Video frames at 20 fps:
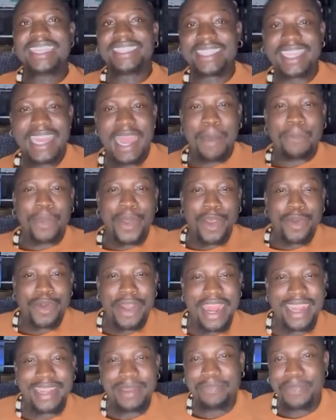say na play
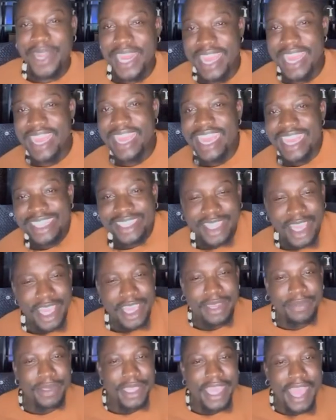una they play,
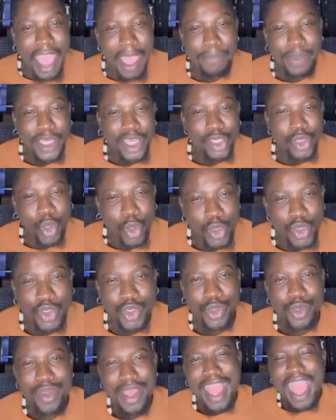saying the guy be the toast
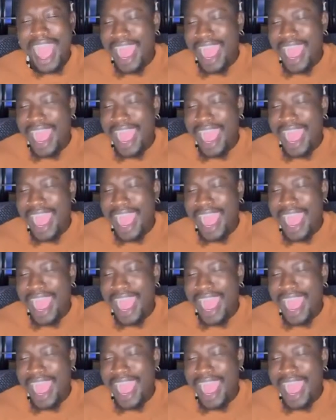you.